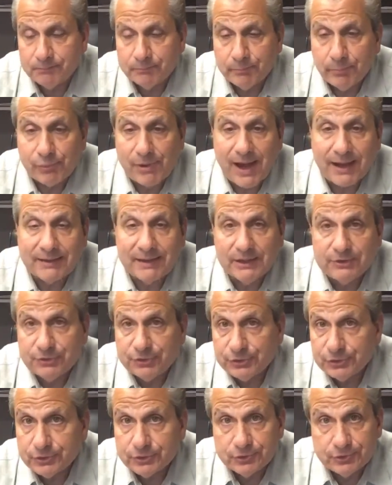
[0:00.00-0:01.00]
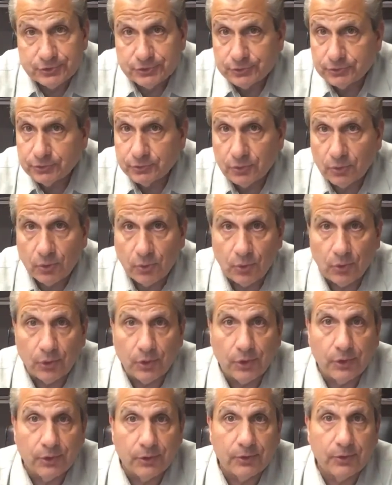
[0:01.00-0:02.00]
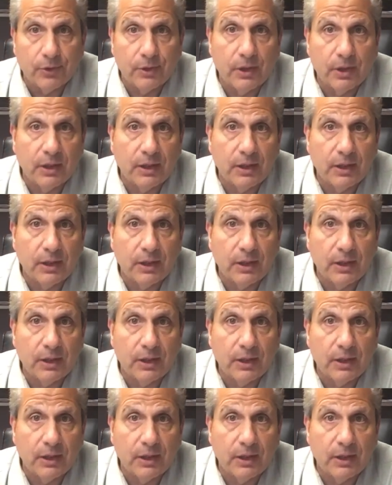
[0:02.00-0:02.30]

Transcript: practitioners or